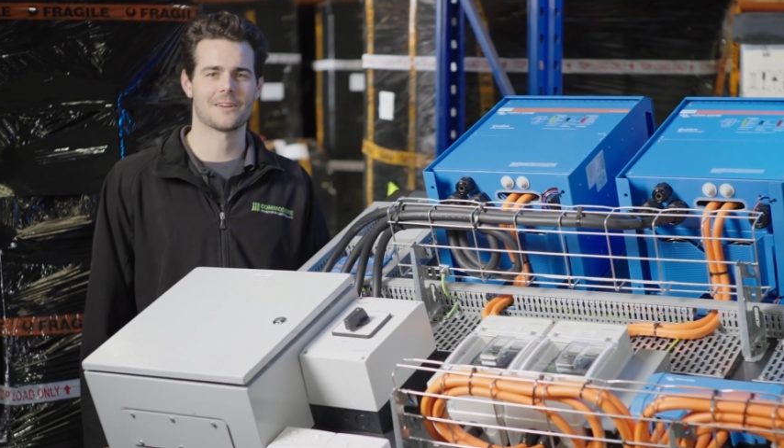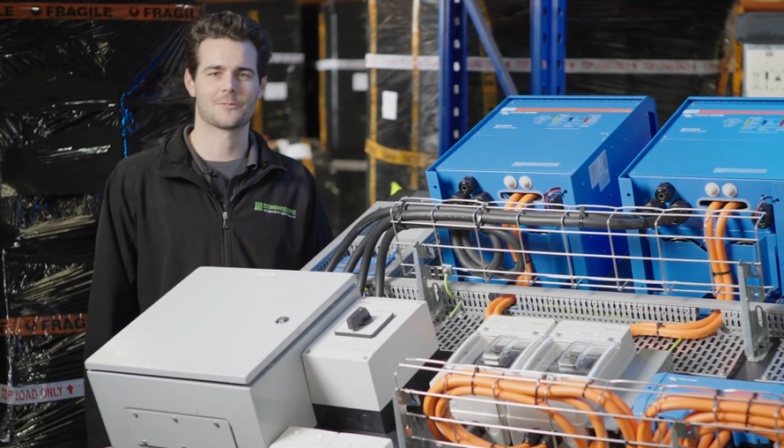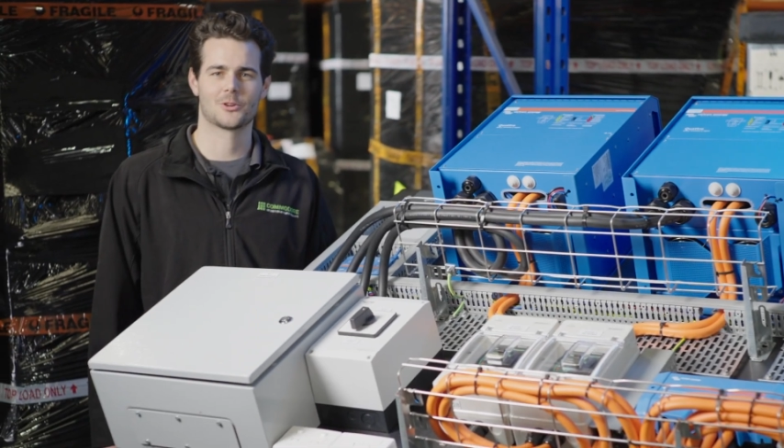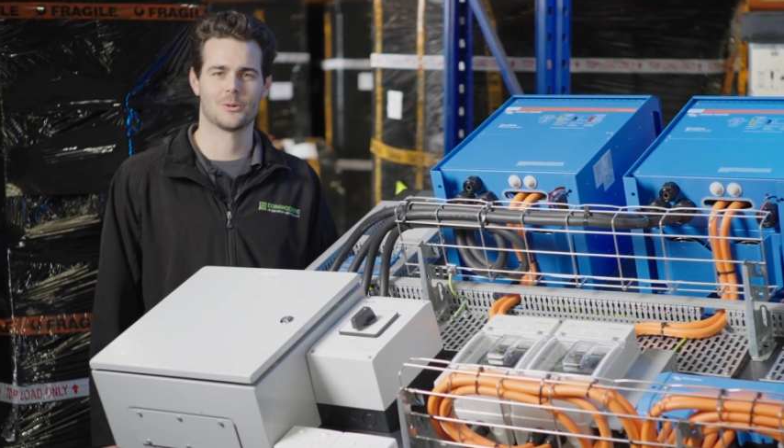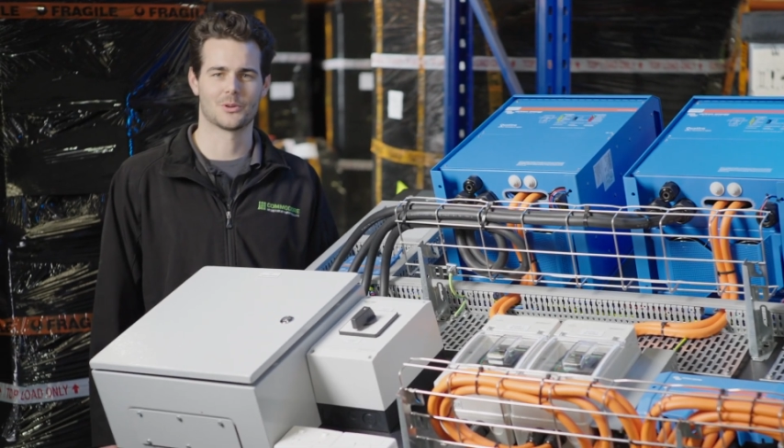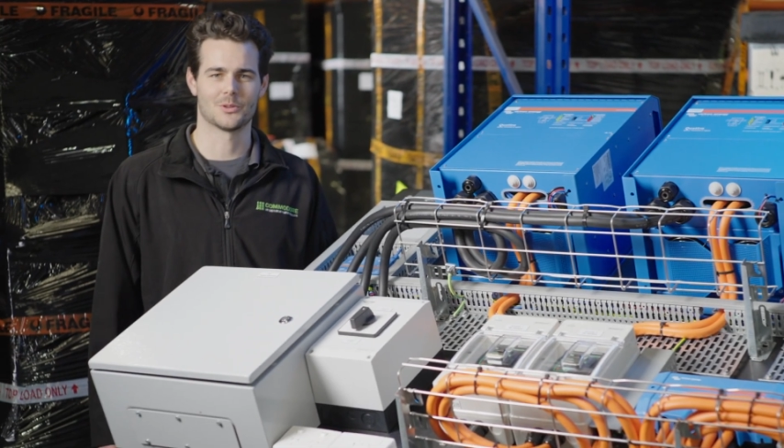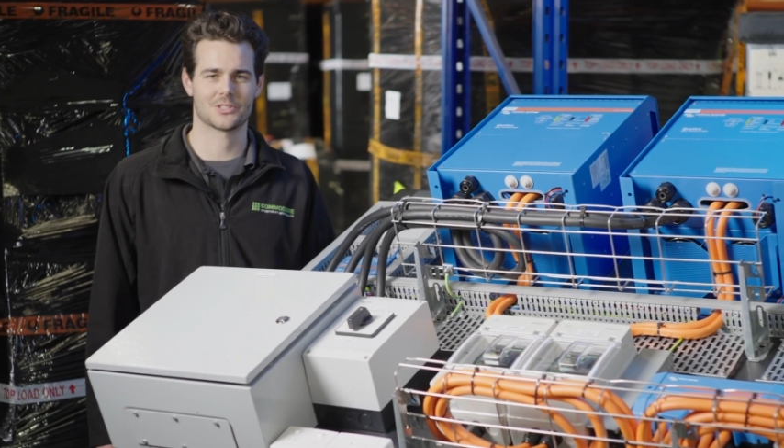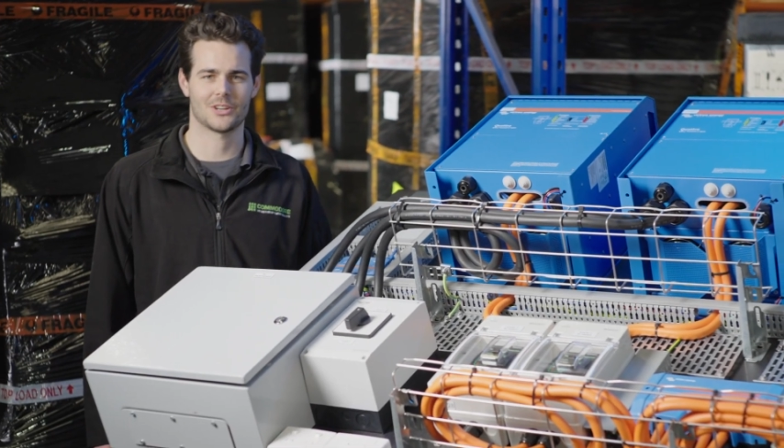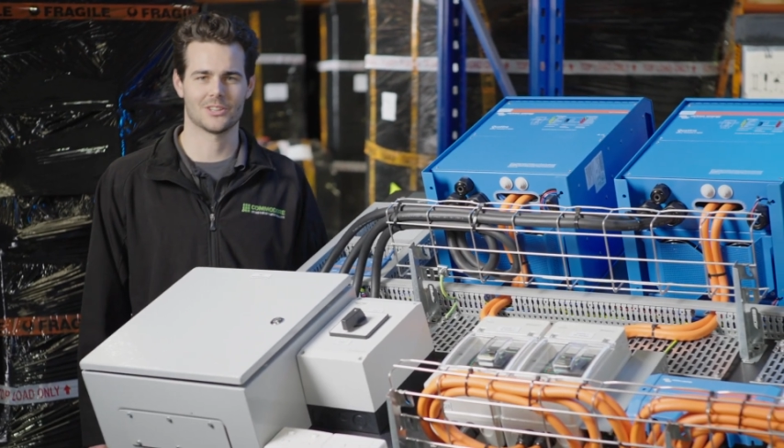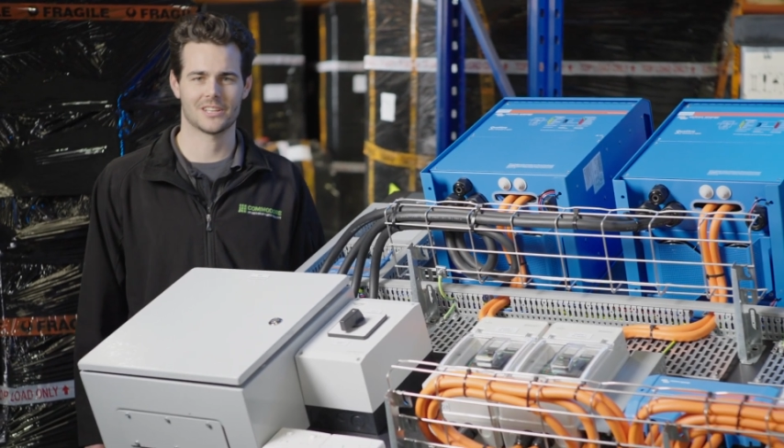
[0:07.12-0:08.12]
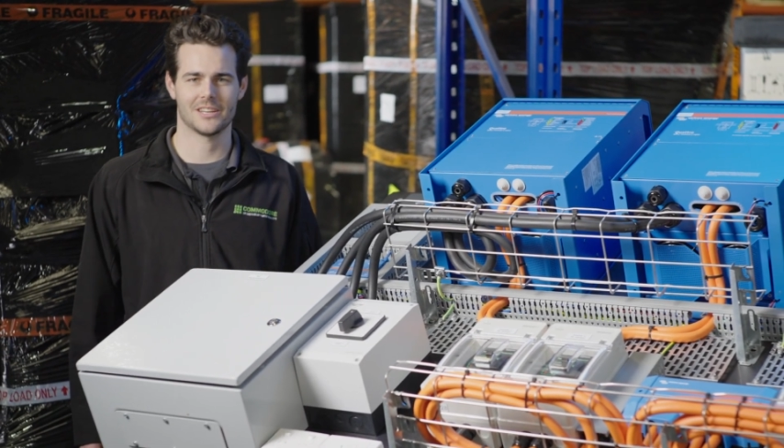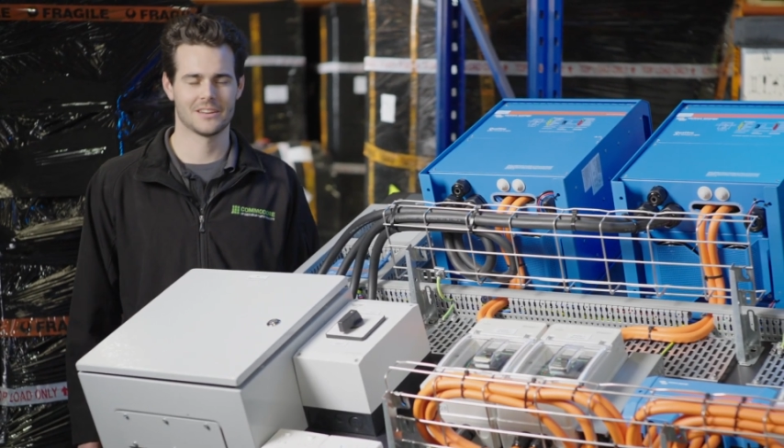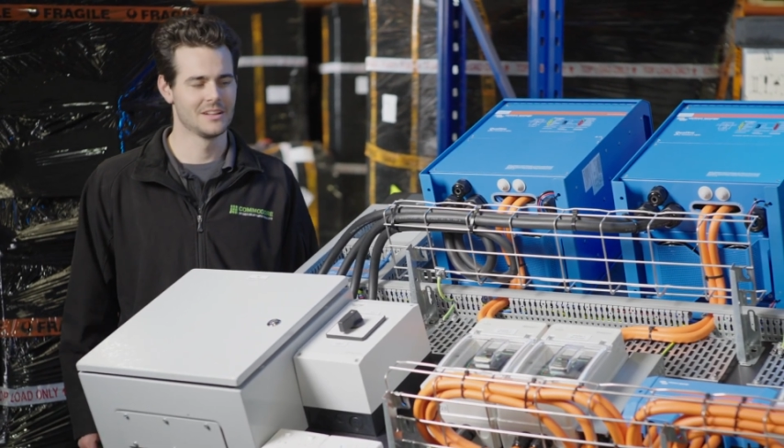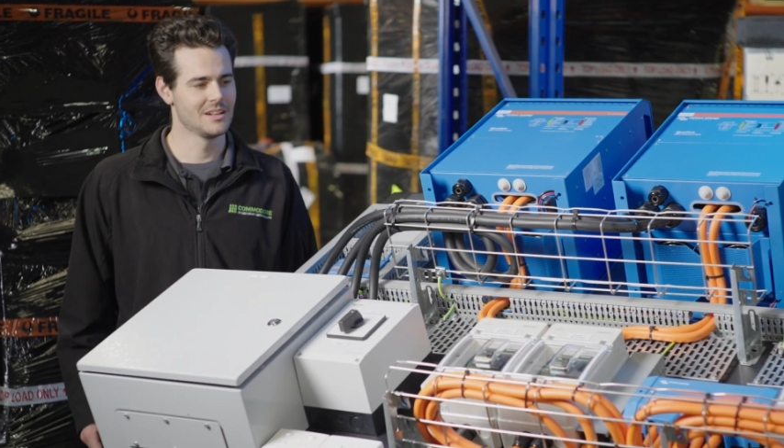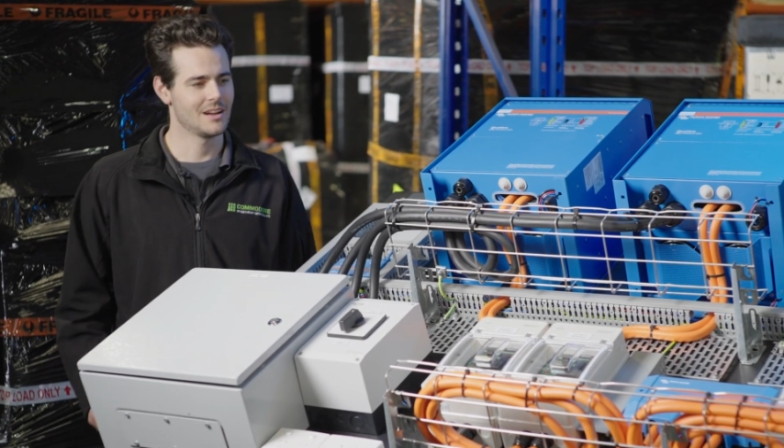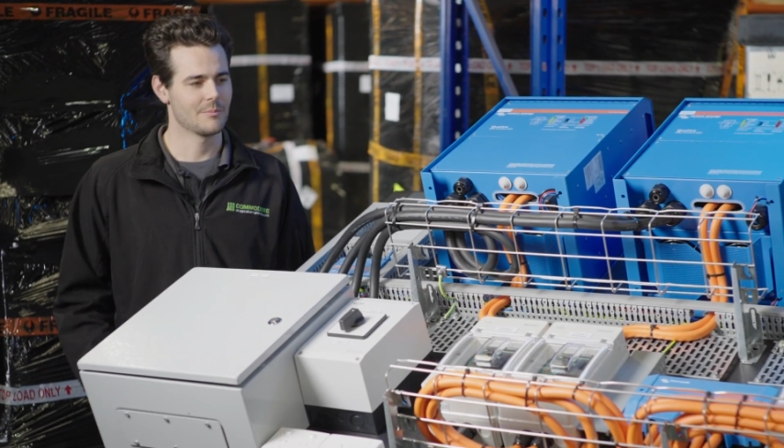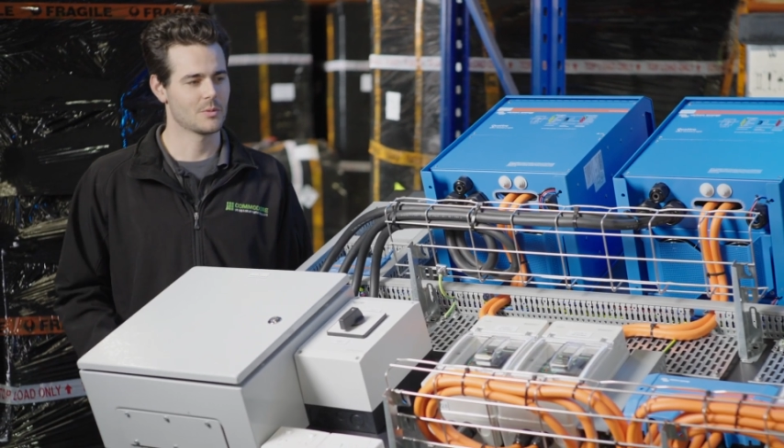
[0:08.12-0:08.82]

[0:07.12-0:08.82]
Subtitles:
from Commodore Solar here. I'm with